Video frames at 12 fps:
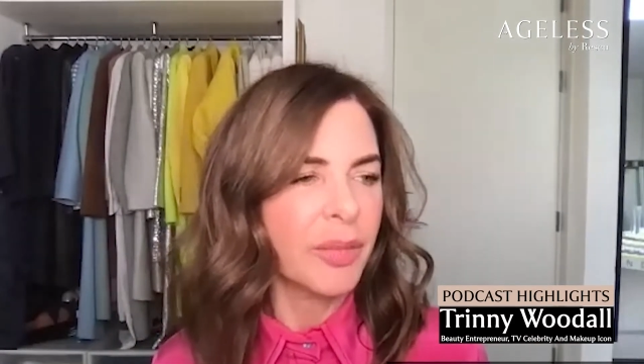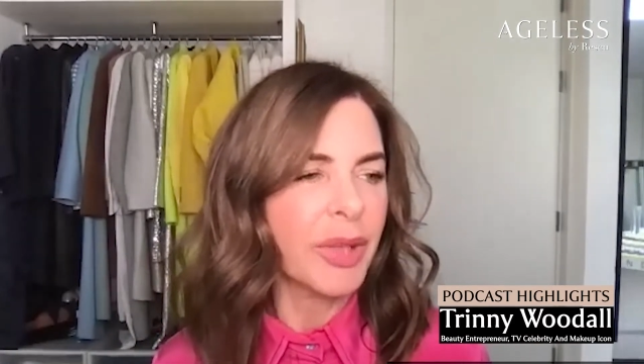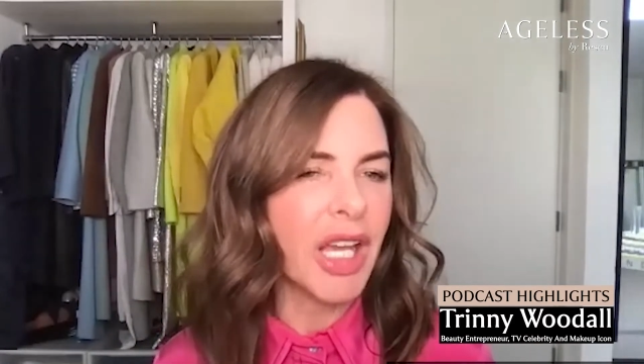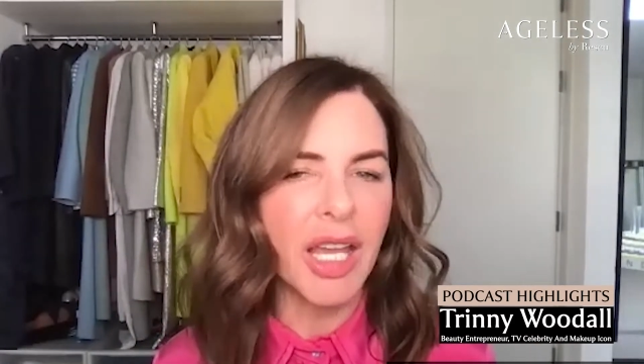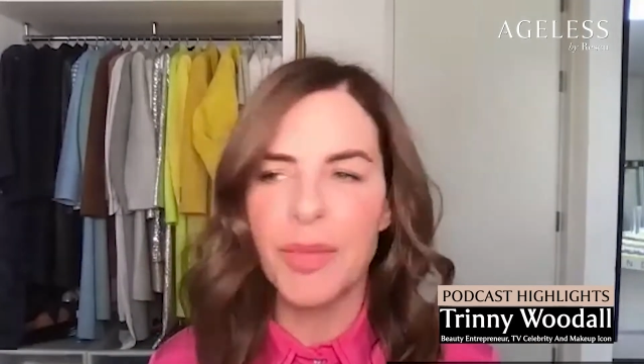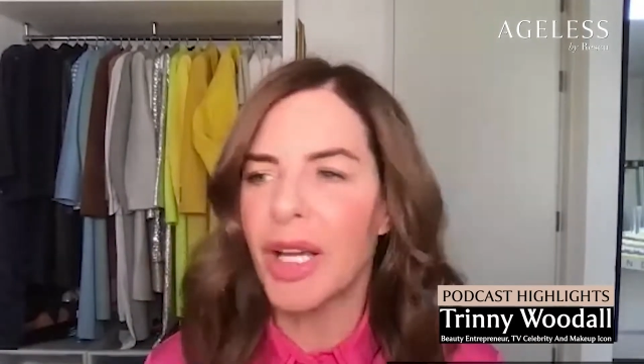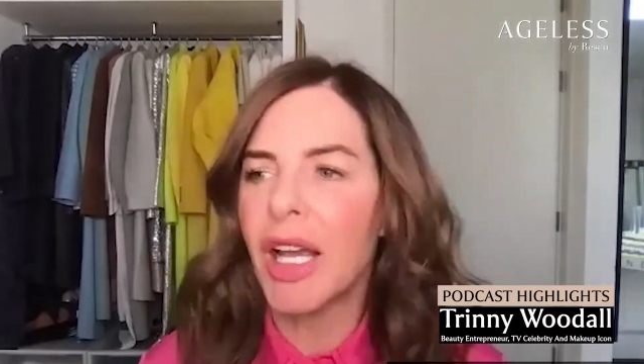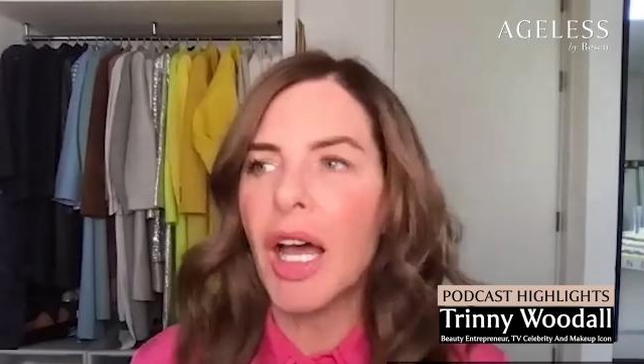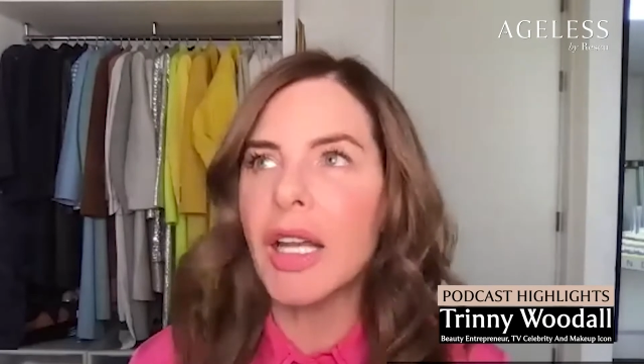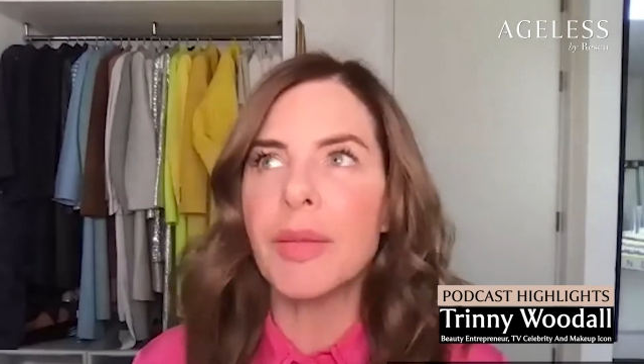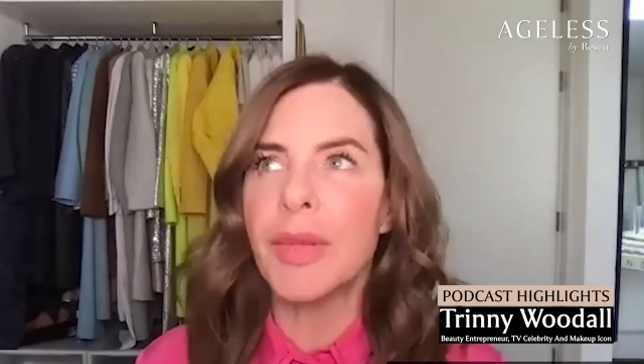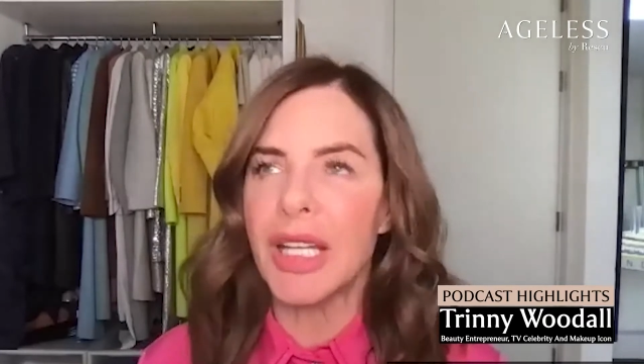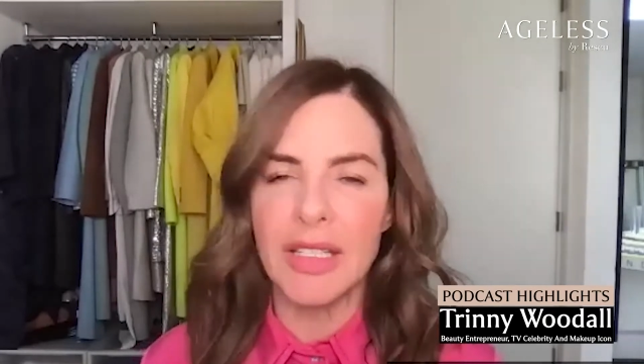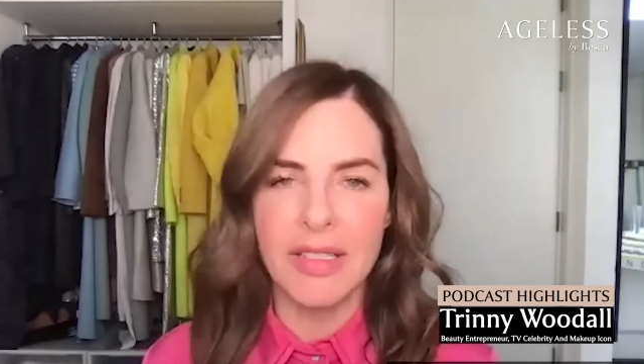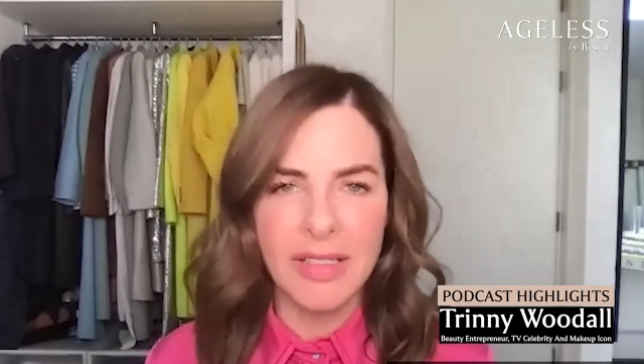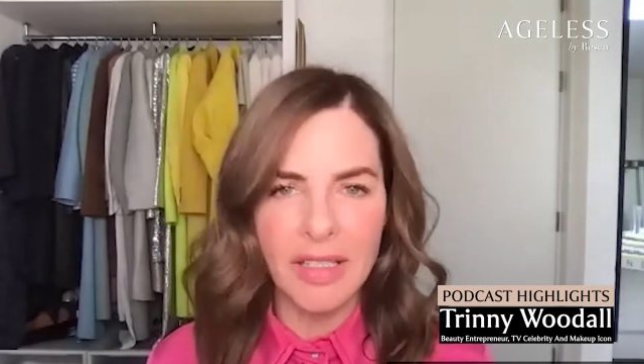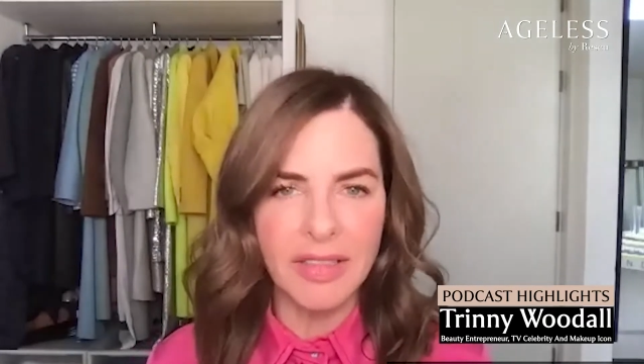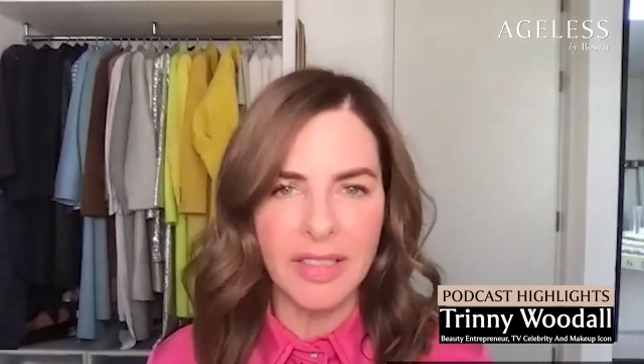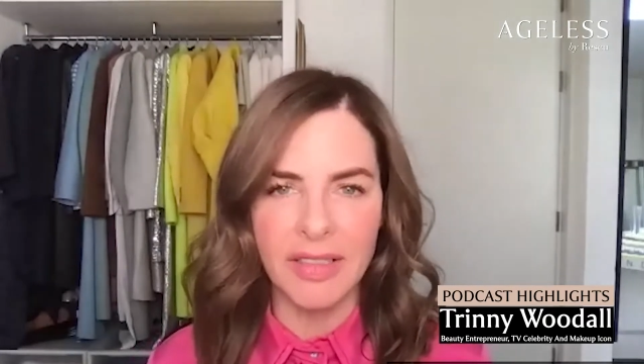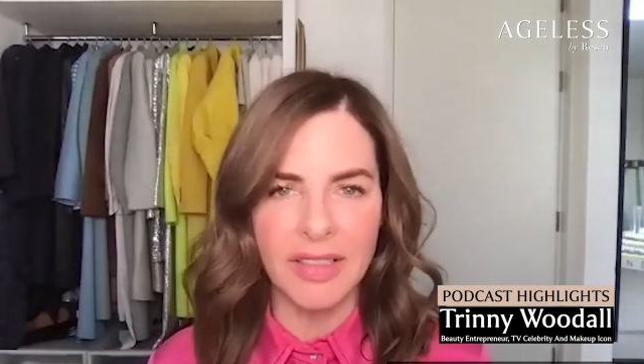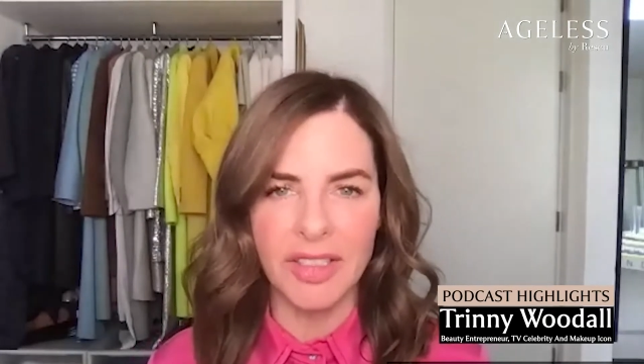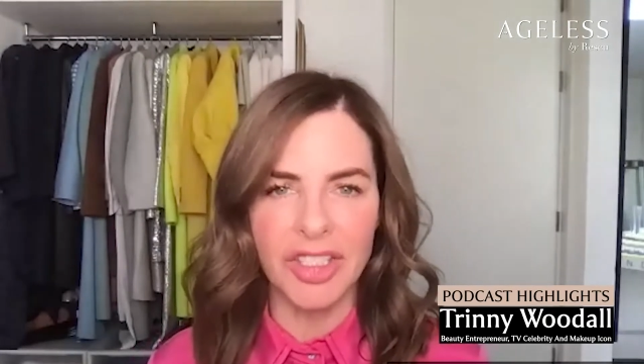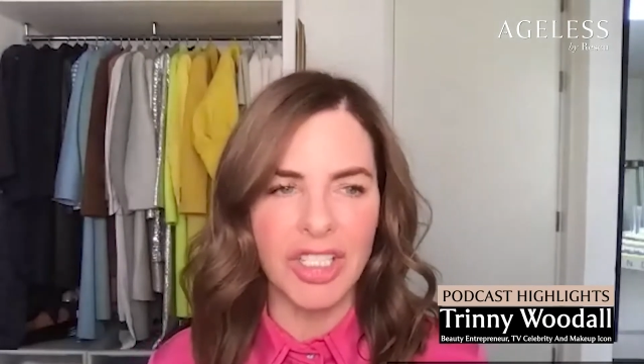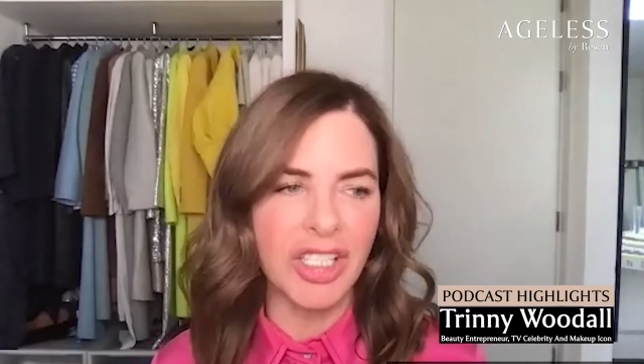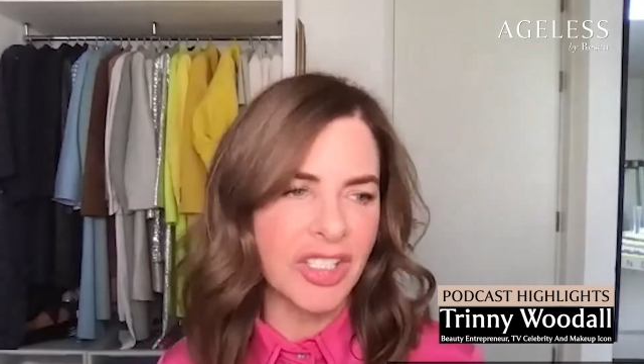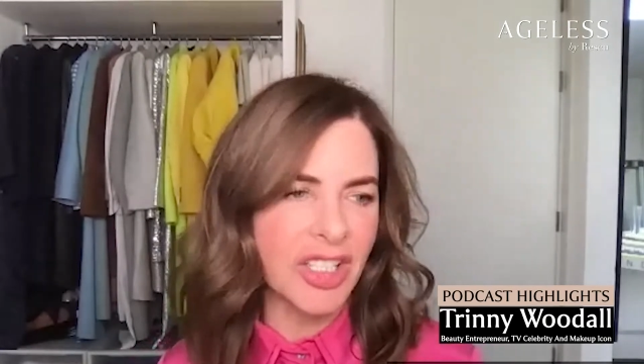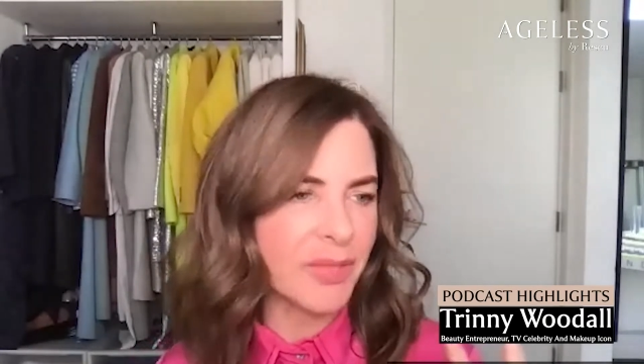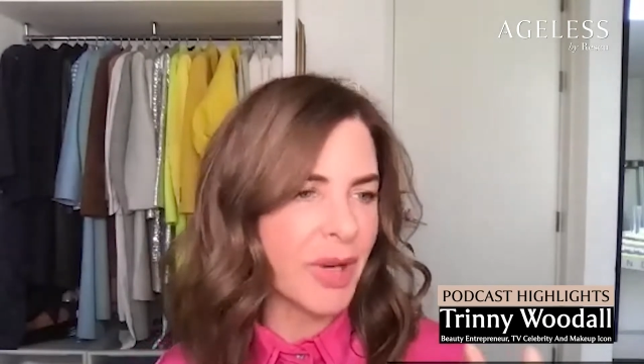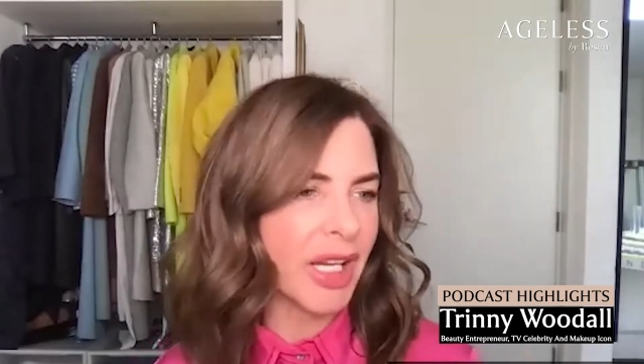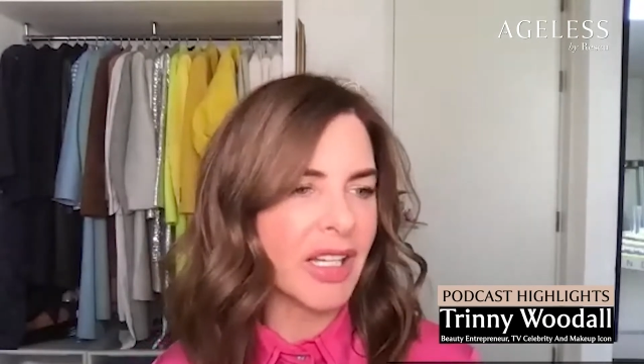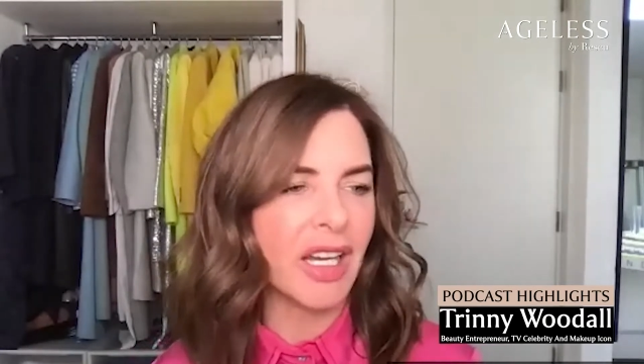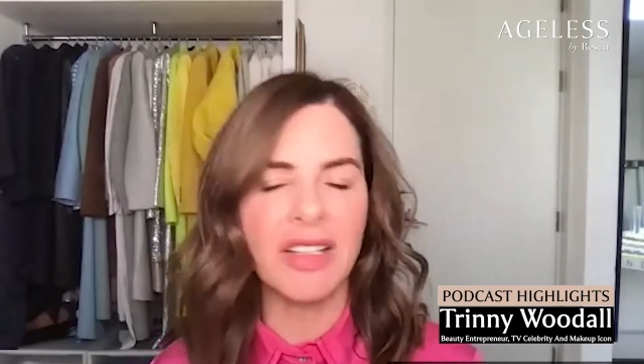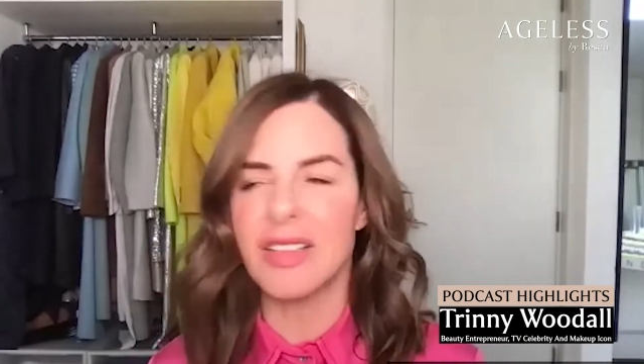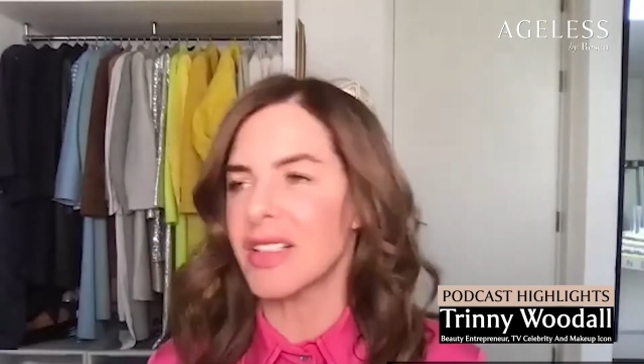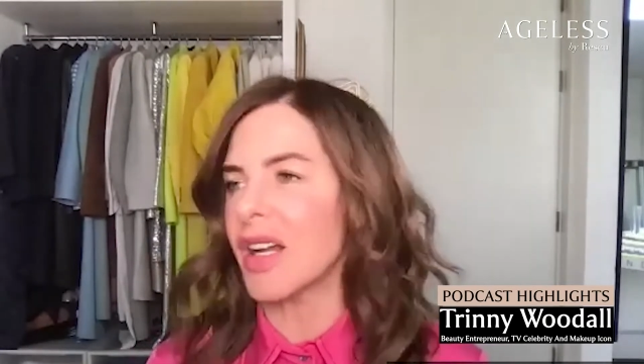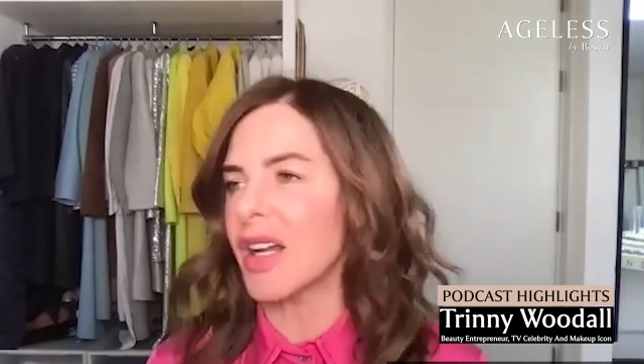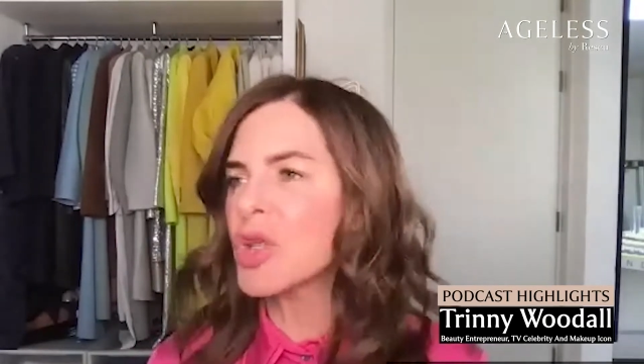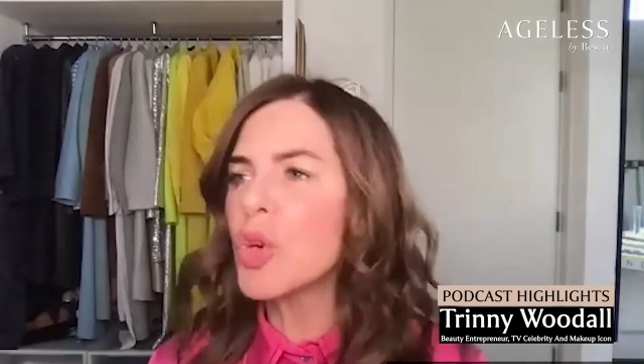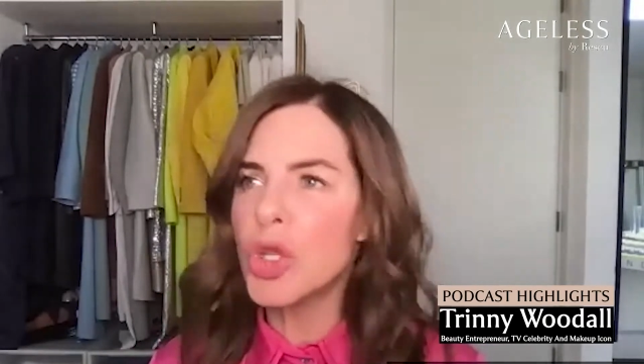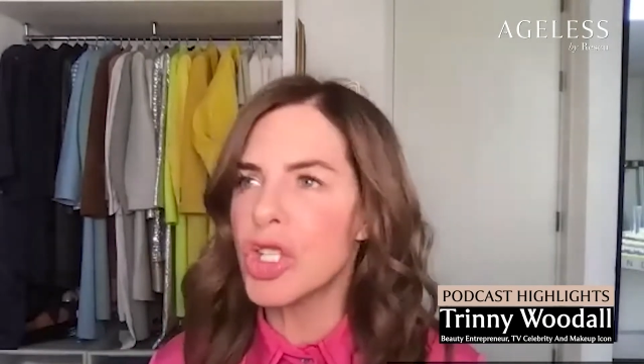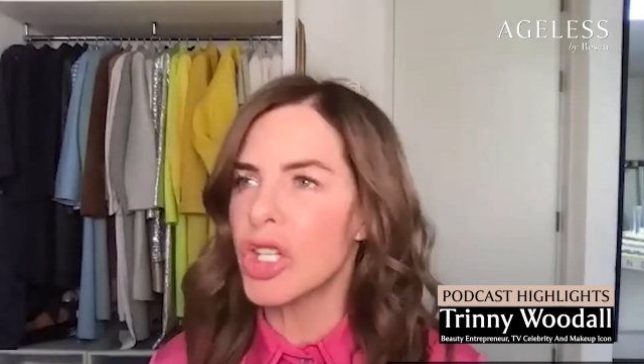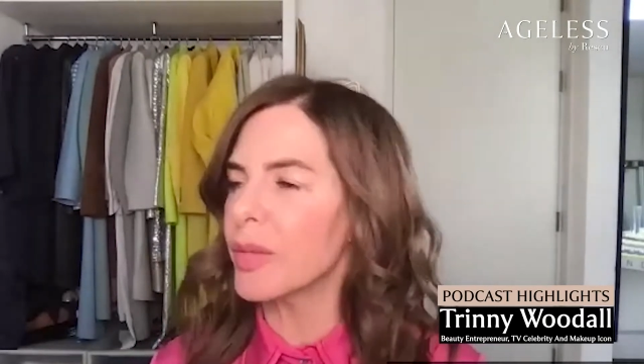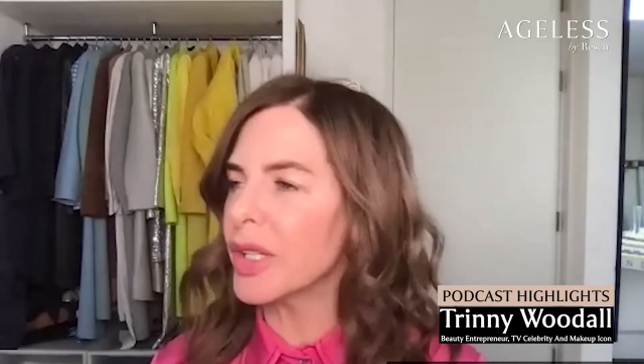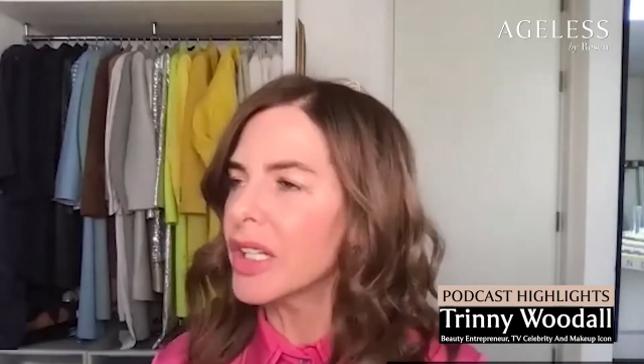became a Color Me consultant, and she did my colors, and I was autumn.